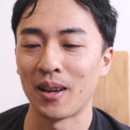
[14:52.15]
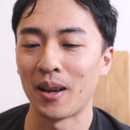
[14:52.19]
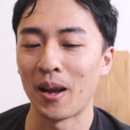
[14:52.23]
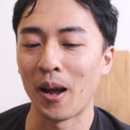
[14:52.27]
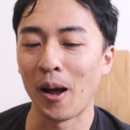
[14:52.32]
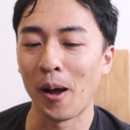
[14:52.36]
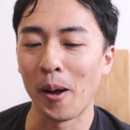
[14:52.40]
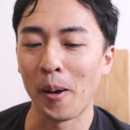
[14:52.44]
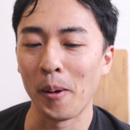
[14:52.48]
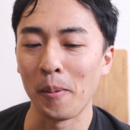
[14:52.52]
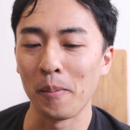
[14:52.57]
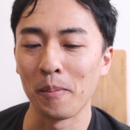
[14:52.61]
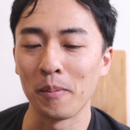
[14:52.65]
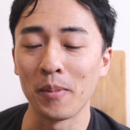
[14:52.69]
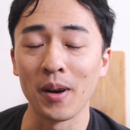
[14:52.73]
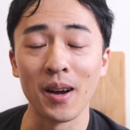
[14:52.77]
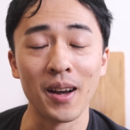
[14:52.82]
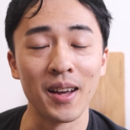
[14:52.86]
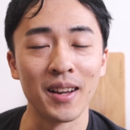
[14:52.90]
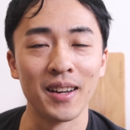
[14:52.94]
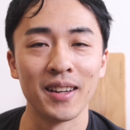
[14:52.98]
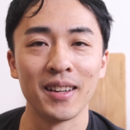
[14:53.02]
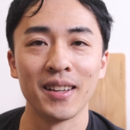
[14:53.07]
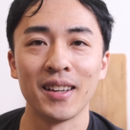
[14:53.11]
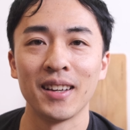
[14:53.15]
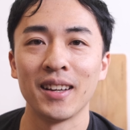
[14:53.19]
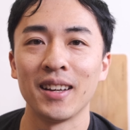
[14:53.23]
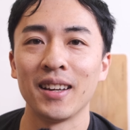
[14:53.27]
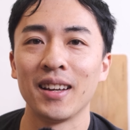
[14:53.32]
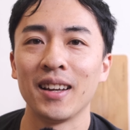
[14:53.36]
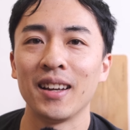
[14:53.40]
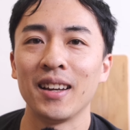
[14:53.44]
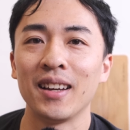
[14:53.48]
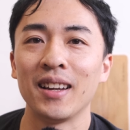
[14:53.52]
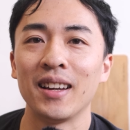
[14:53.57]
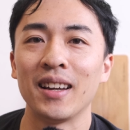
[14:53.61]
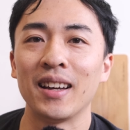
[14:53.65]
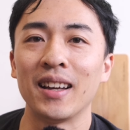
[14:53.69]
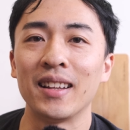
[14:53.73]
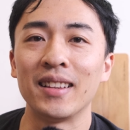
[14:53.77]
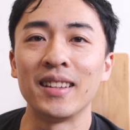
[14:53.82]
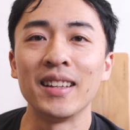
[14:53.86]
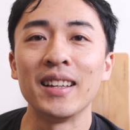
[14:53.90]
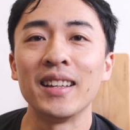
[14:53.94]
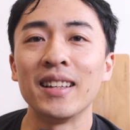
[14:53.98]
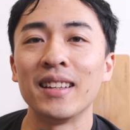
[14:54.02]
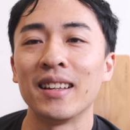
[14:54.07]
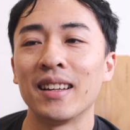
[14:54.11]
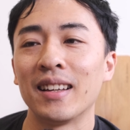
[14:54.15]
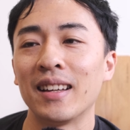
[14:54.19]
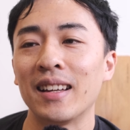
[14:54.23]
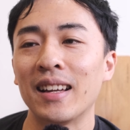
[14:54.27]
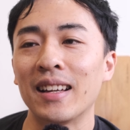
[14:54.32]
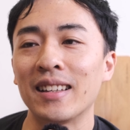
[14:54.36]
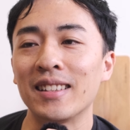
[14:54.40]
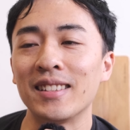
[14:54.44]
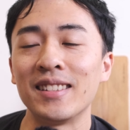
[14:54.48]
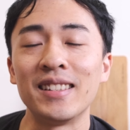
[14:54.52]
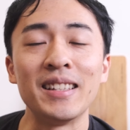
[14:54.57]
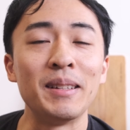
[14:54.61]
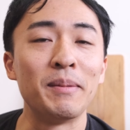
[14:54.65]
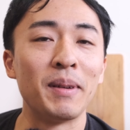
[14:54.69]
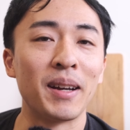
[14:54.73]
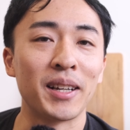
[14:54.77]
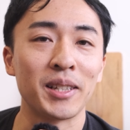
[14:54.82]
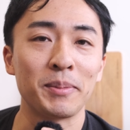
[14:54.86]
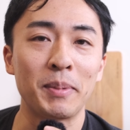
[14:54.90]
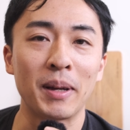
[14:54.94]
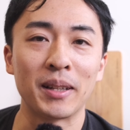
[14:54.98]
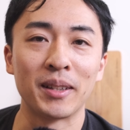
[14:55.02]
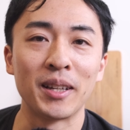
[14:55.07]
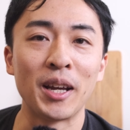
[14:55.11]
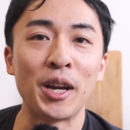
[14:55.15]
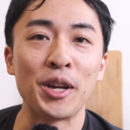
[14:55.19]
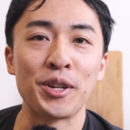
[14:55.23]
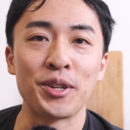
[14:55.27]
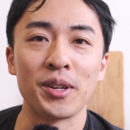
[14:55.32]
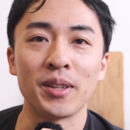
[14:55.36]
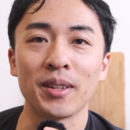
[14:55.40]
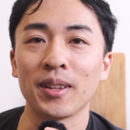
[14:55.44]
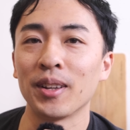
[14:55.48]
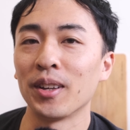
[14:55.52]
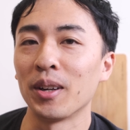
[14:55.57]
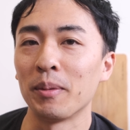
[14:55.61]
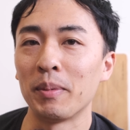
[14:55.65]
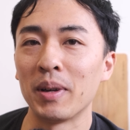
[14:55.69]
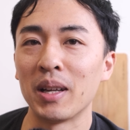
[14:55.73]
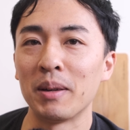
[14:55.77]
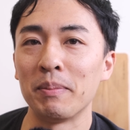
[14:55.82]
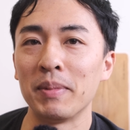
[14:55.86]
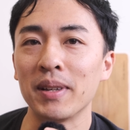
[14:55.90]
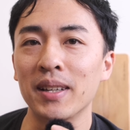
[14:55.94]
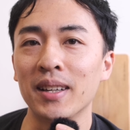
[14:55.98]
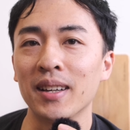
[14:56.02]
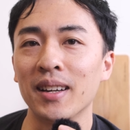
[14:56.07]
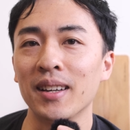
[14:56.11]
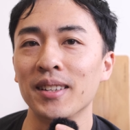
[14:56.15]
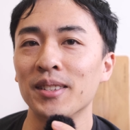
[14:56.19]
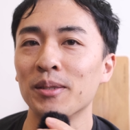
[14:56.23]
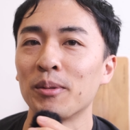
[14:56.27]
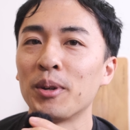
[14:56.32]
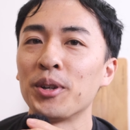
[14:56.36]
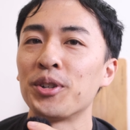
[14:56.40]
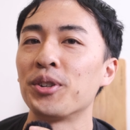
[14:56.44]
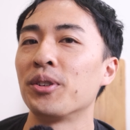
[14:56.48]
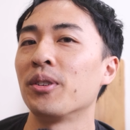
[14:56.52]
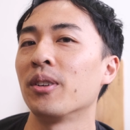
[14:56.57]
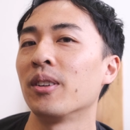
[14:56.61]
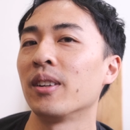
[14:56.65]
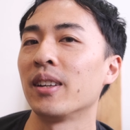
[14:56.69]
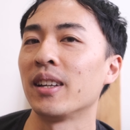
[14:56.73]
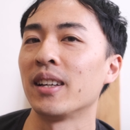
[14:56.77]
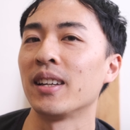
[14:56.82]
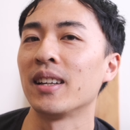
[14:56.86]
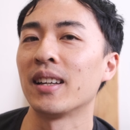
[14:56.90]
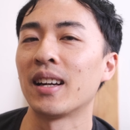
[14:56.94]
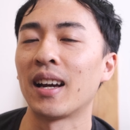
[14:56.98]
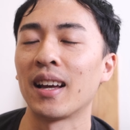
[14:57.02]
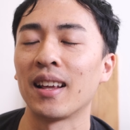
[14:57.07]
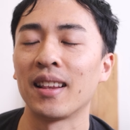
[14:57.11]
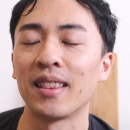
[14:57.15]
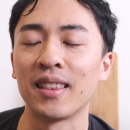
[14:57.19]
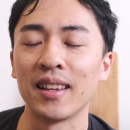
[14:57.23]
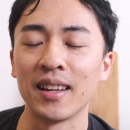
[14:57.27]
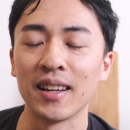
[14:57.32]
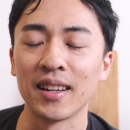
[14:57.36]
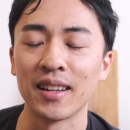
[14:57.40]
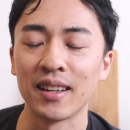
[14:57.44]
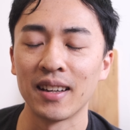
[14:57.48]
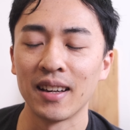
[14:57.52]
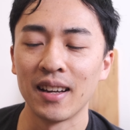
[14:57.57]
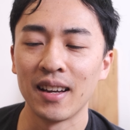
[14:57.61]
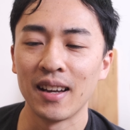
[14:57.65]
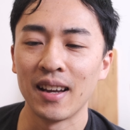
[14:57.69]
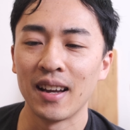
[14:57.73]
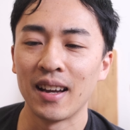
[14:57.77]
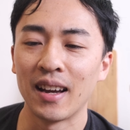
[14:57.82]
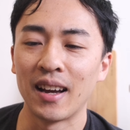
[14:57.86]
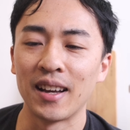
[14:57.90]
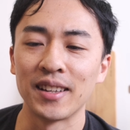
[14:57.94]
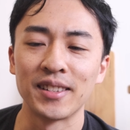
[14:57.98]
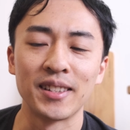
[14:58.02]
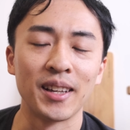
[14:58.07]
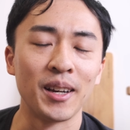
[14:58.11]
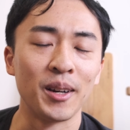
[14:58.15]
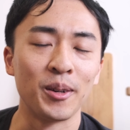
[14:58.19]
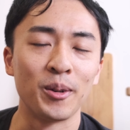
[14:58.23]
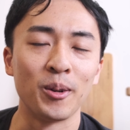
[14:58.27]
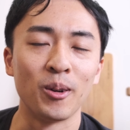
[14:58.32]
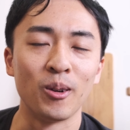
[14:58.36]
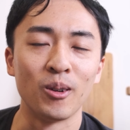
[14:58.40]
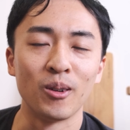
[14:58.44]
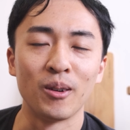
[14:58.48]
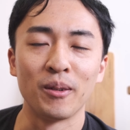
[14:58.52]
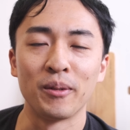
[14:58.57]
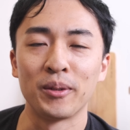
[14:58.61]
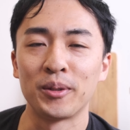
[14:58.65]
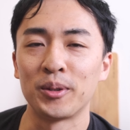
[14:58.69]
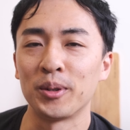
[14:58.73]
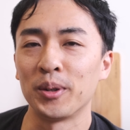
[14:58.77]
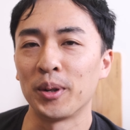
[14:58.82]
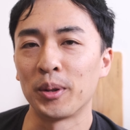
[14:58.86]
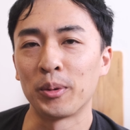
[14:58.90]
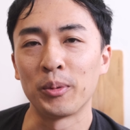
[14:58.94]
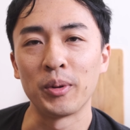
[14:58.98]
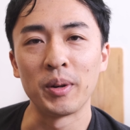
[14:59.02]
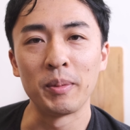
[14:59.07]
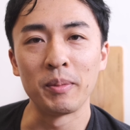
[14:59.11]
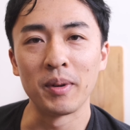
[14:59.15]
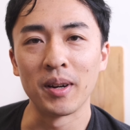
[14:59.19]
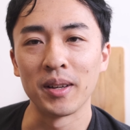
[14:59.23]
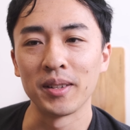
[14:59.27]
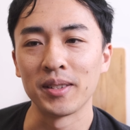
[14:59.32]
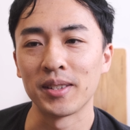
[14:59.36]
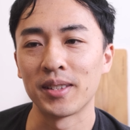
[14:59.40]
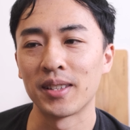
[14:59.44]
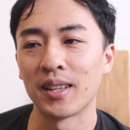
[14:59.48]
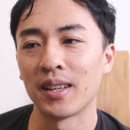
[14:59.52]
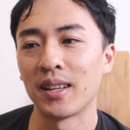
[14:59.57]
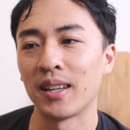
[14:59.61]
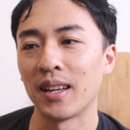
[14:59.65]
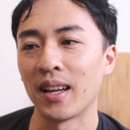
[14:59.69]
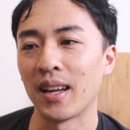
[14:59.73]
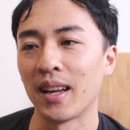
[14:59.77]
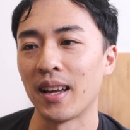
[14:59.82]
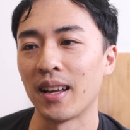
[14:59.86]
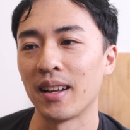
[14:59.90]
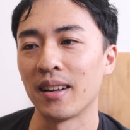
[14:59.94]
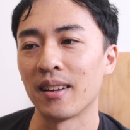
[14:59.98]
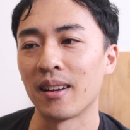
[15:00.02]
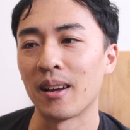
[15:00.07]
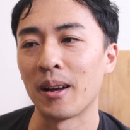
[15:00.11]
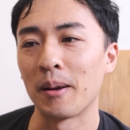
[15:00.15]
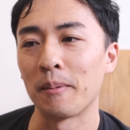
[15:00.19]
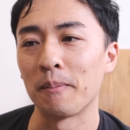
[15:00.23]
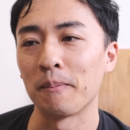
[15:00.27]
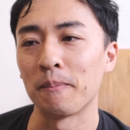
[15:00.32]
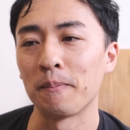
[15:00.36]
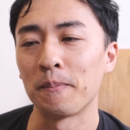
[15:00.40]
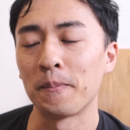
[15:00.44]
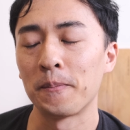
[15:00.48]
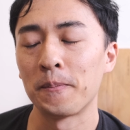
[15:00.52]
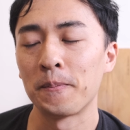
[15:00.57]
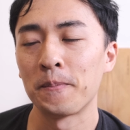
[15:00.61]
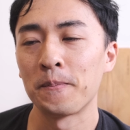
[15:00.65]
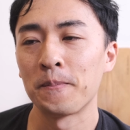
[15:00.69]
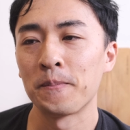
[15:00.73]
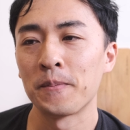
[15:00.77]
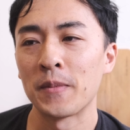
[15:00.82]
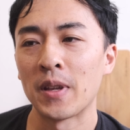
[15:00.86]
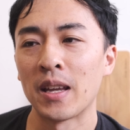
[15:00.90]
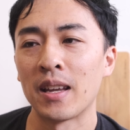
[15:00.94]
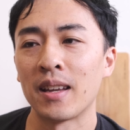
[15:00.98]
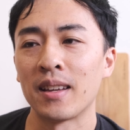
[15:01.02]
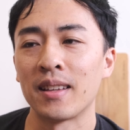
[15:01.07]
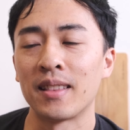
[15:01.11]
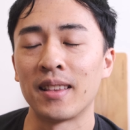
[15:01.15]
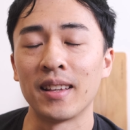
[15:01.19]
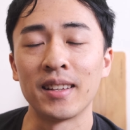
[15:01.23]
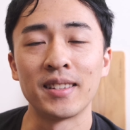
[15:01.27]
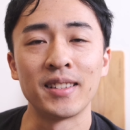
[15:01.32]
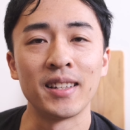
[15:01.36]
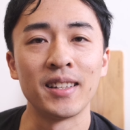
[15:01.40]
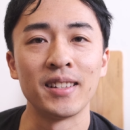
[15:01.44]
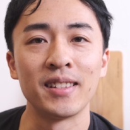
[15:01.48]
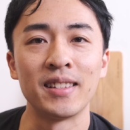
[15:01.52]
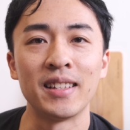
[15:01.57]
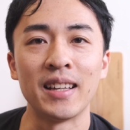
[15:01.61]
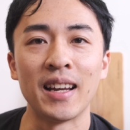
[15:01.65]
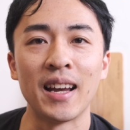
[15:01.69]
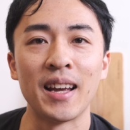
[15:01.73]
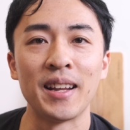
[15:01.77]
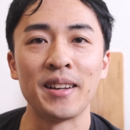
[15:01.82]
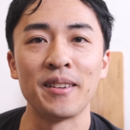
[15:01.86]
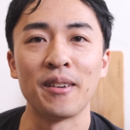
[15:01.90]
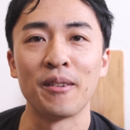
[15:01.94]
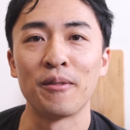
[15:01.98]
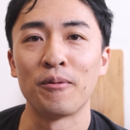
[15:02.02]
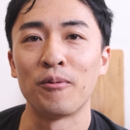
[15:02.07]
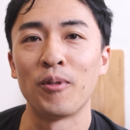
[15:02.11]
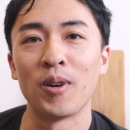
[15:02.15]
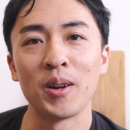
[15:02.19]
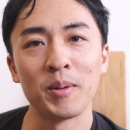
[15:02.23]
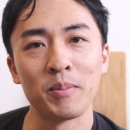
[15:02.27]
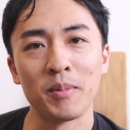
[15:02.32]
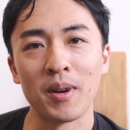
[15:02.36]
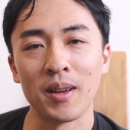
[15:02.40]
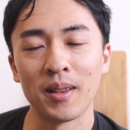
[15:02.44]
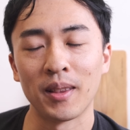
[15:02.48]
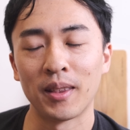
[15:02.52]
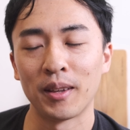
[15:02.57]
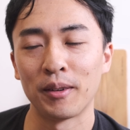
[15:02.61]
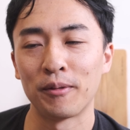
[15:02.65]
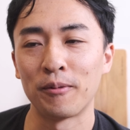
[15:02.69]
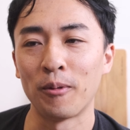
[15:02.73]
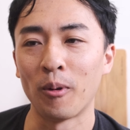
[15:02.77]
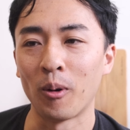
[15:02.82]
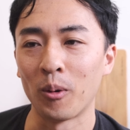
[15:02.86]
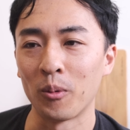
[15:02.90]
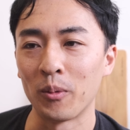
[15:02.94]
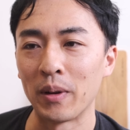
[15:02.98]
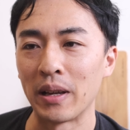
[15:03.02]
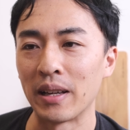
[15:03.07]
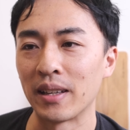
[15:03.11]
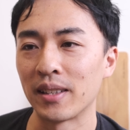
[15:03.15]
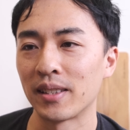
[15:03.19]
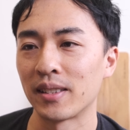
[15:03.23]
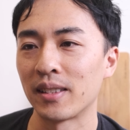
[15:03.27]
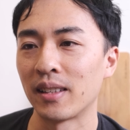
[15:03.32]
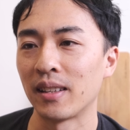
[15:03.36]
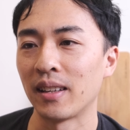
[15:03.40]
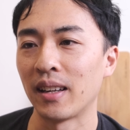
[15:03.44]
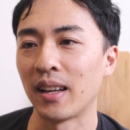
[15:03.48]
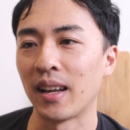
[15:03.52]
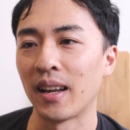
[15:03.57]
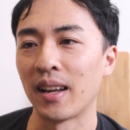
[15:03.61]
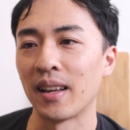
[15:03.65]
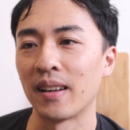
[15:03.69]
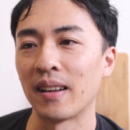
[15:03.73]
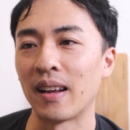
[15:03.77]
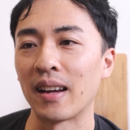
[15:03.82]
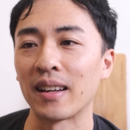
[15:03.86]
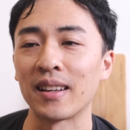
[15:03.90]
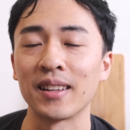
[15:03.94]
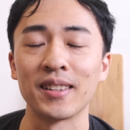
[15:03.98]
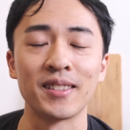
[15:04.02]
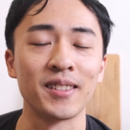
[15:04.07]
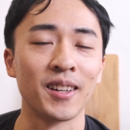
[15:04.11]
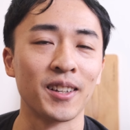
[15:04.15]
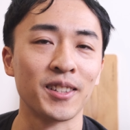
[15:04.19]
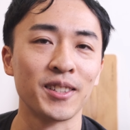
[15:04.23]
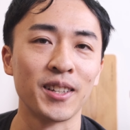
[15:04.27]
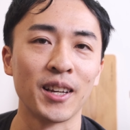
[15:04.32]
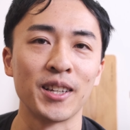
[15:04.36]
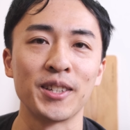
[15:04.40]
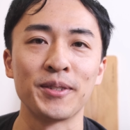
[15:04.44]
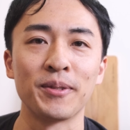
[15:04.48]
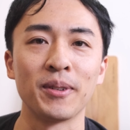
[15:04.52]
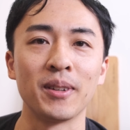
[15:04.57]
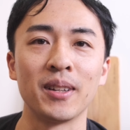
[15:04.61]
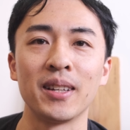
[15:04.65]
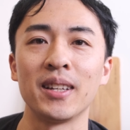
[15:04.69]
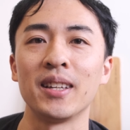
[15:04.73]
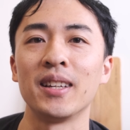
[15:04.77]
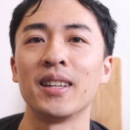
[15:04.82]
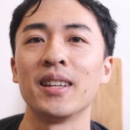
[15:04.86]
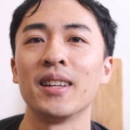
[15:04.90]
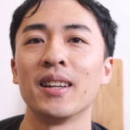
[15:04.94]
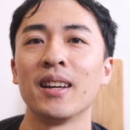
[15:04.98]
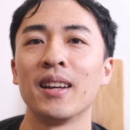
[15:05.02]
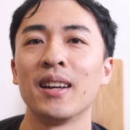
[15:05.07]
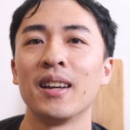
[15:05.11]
But it did exceed my expectations a little bit because originally I think I set a goal of 2 to 3 months, and this is the end of 1 month, 4 weeks, and I could successfully